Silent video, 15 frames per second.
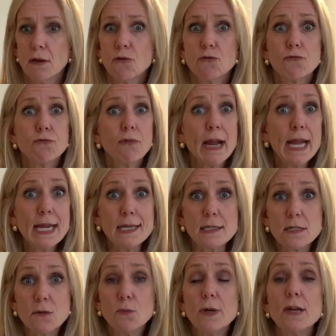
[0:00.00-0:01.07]
Great,
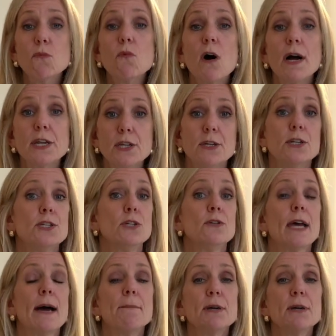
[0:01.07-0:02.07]
we want you to do that.